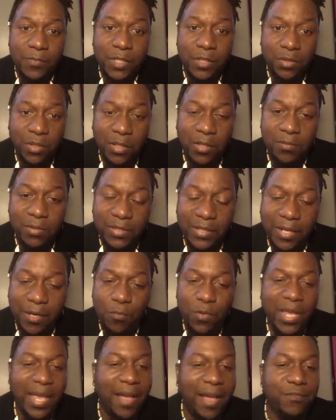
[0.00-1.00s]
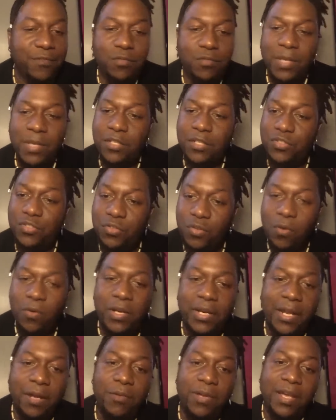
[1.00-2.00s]
You know what I'm saying? We have too many
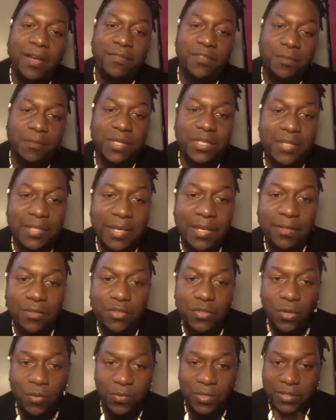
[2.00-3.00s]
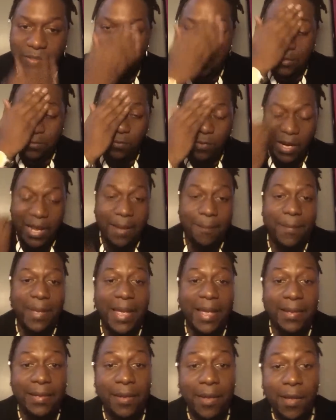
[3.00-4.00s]
stories that we have to be told. So this is where I'm
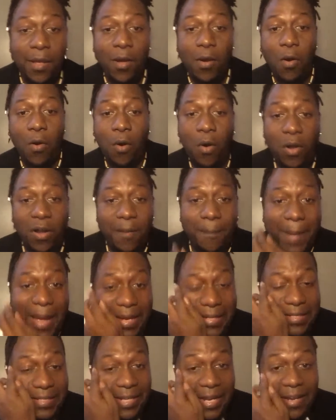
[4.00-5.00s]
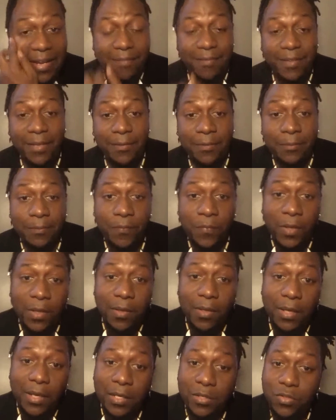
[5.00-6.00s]
at. All of my saving,
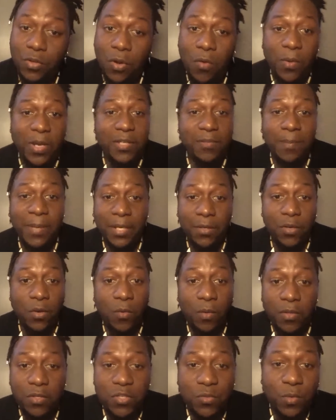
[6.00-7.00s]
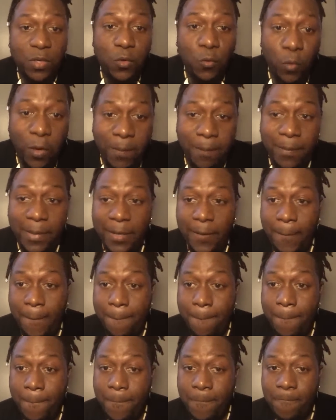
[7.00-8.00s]
it's always been going to equipment,
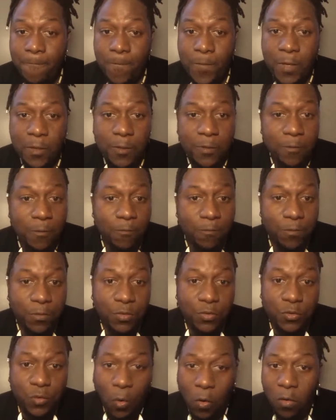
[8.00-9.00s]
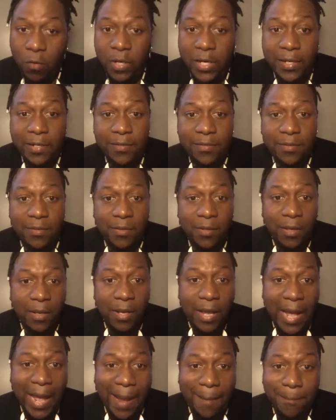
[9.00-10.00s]
stories.
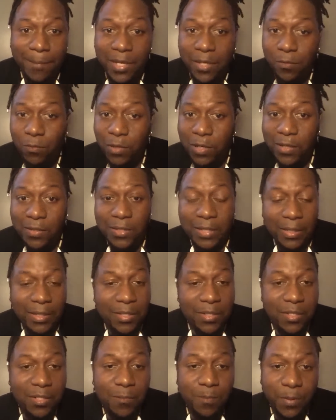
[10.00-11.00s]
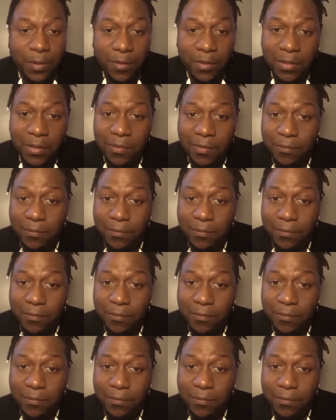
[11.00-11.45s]
I meet with a tons of spirit.